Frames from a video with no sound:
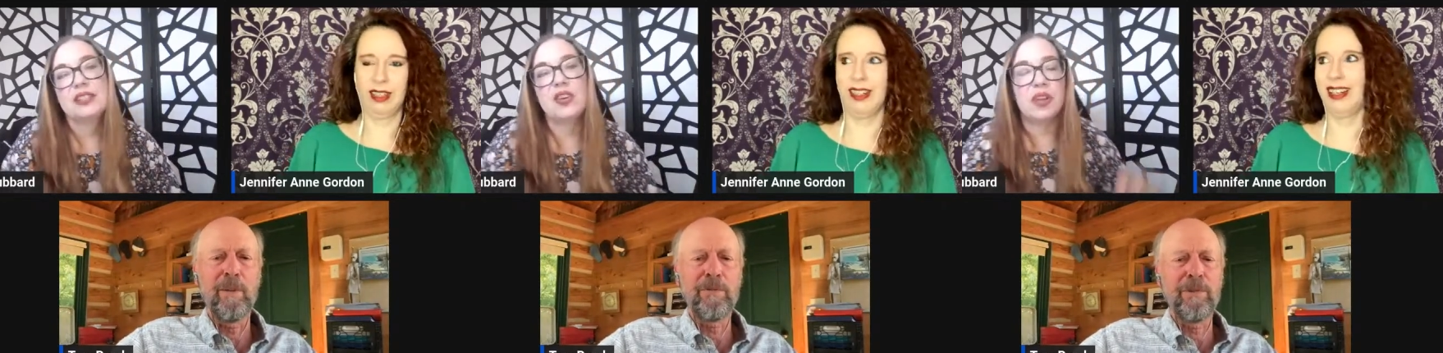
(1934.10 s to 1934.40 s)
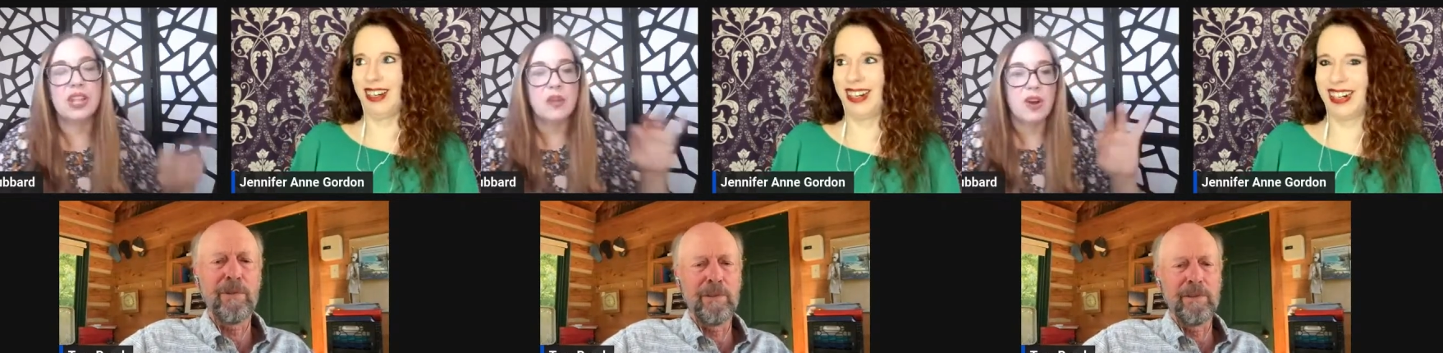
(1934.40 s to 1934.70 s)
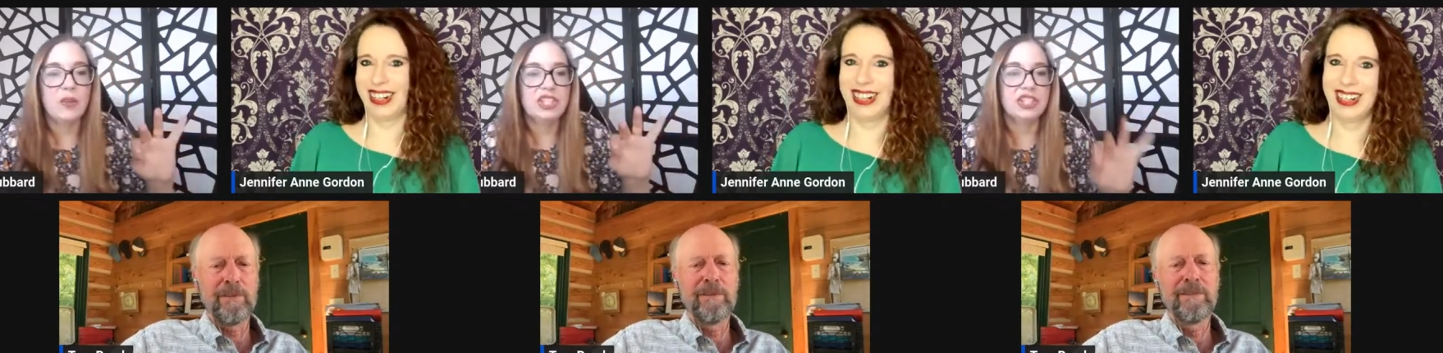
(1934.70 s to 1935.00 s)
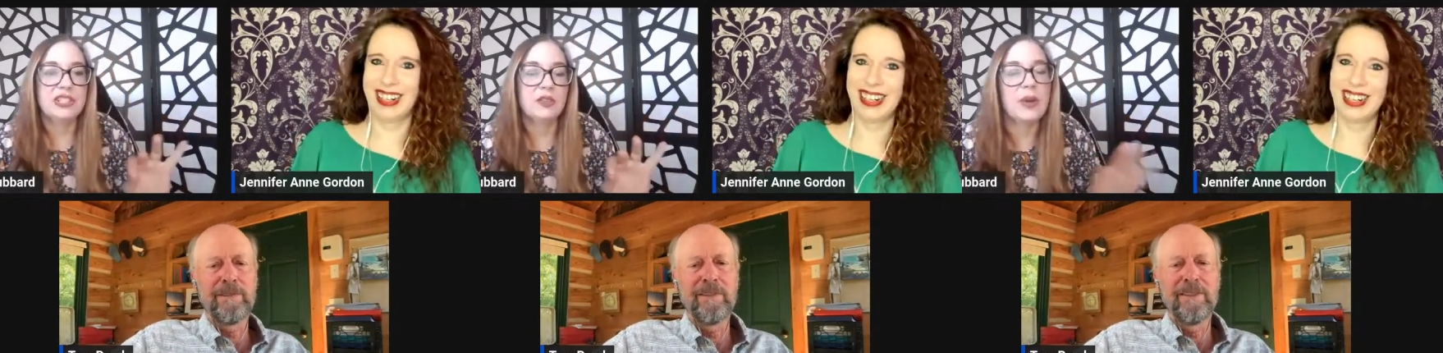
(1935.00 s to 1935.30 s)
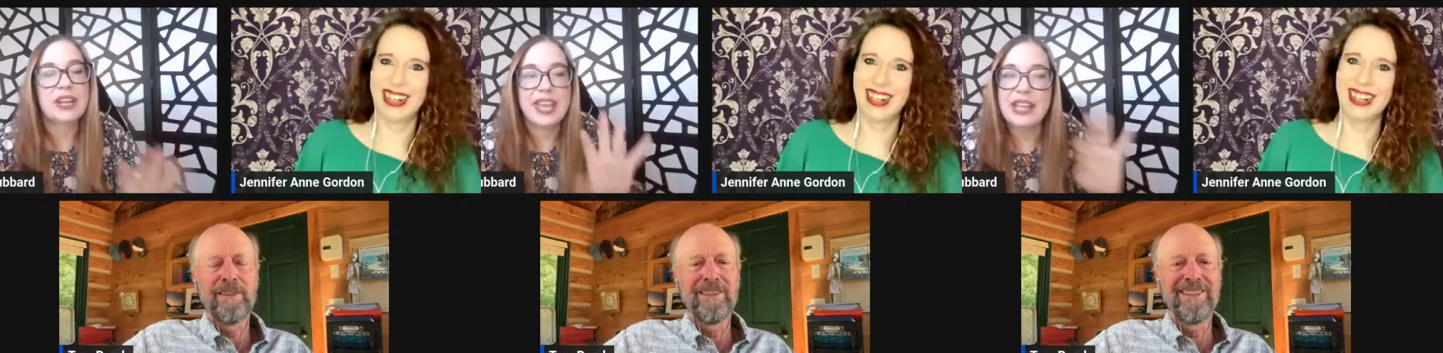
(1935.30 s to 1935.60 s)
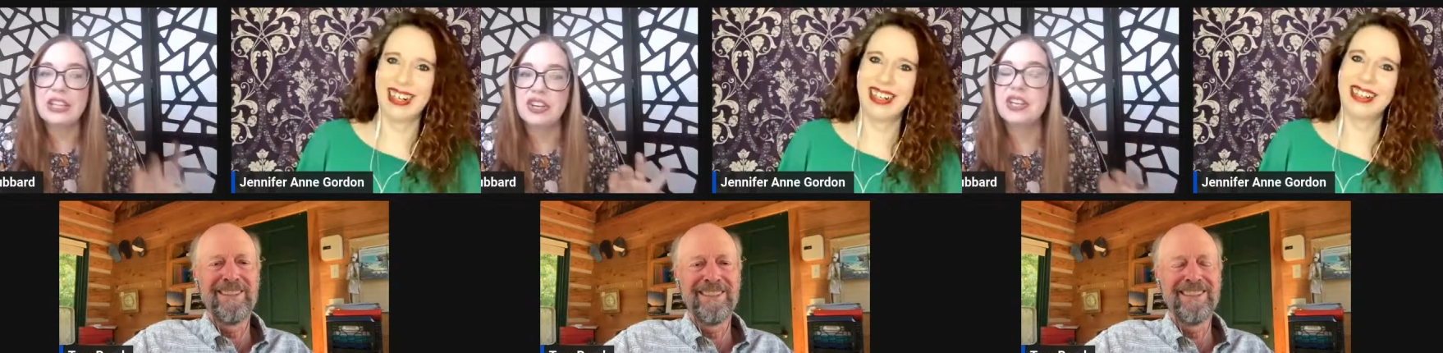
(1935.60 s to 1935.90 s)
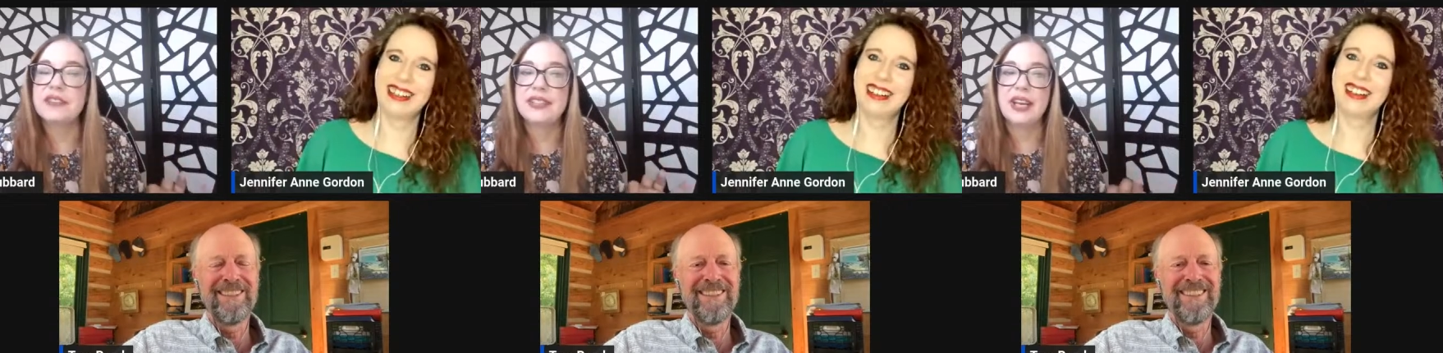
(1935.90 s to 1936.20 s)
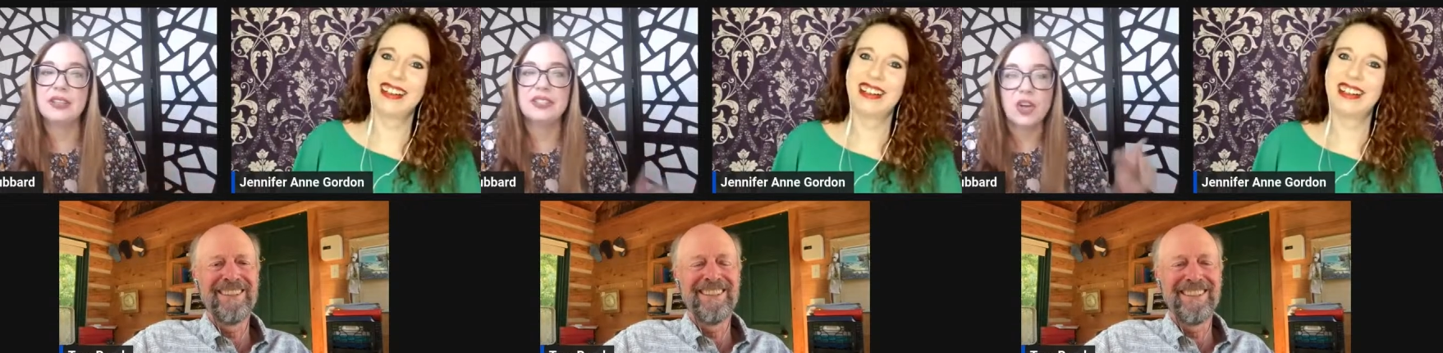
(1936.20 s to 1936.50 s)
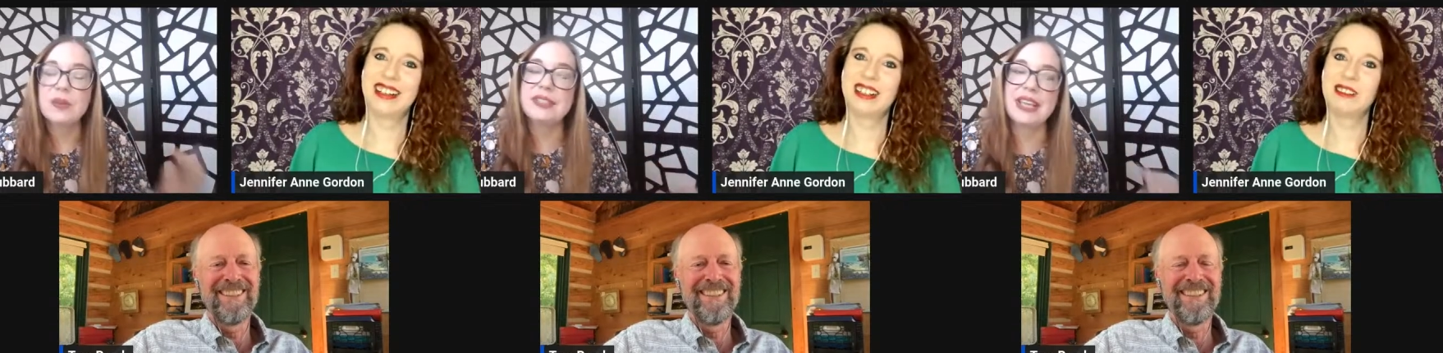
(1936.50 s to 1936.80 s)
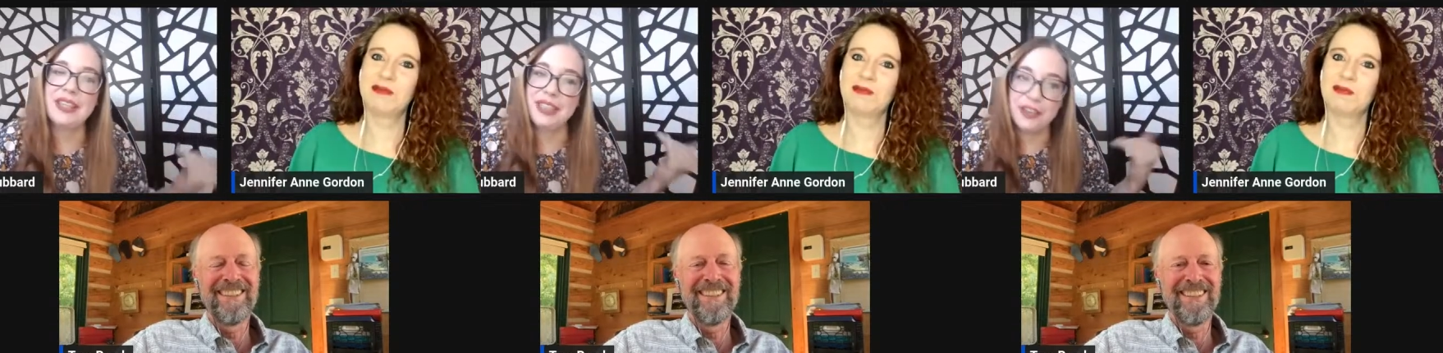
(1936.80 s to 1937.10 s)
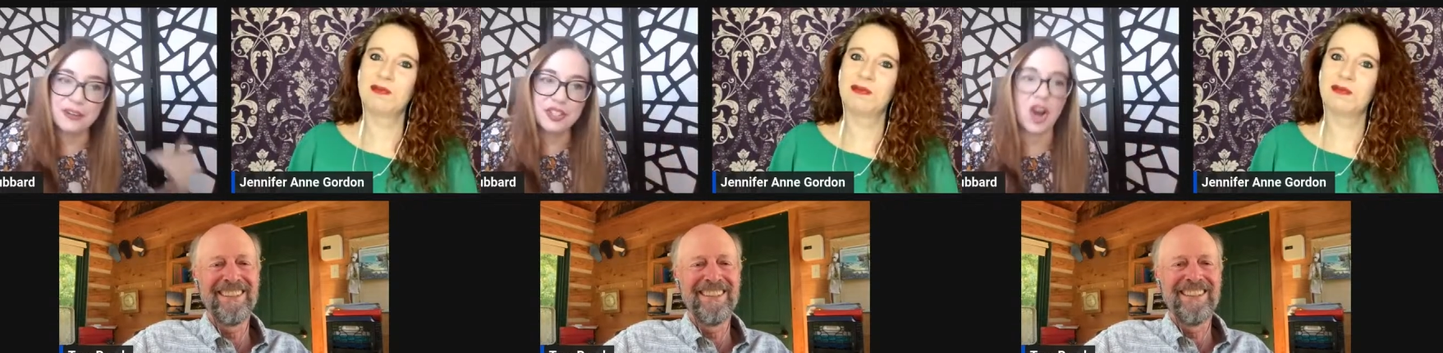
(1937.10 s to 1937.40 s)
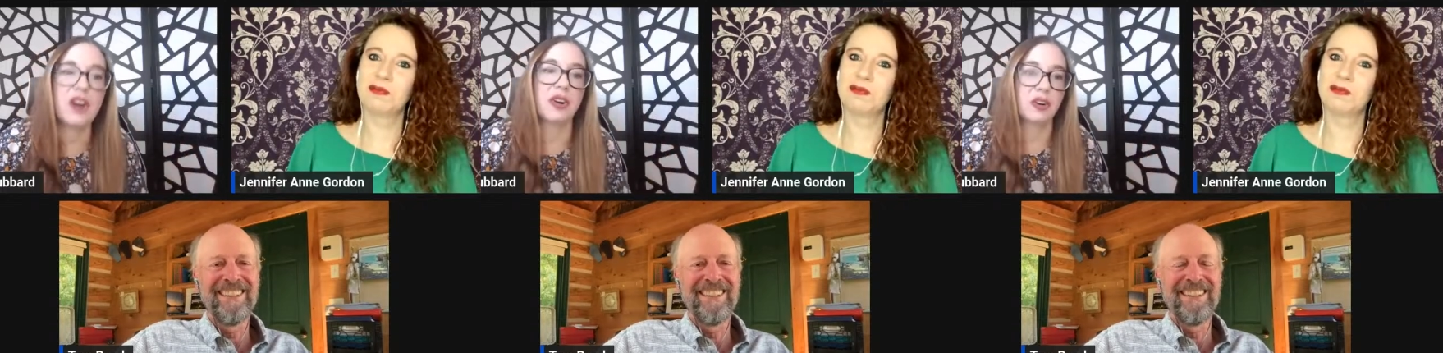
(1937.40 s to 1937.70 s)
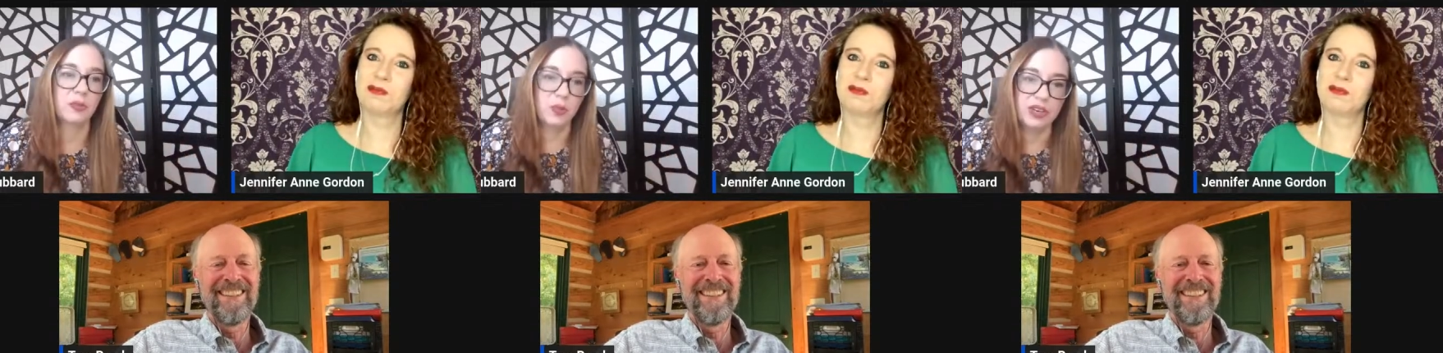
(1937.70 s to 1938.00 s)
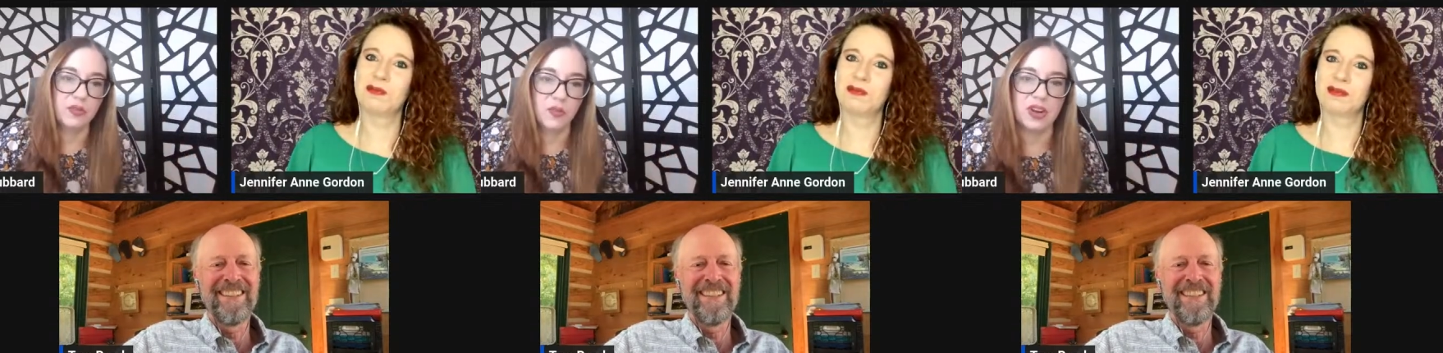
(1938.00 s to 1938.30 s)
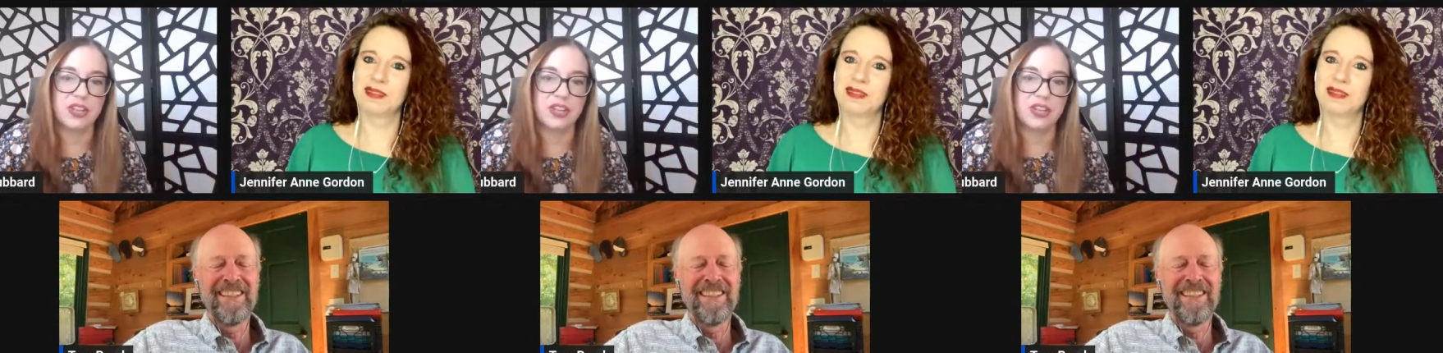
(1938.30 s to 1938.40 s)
Speaker 1: absolutely. what Caitlin could have said is, "Don't say anything your daughter wouldn't want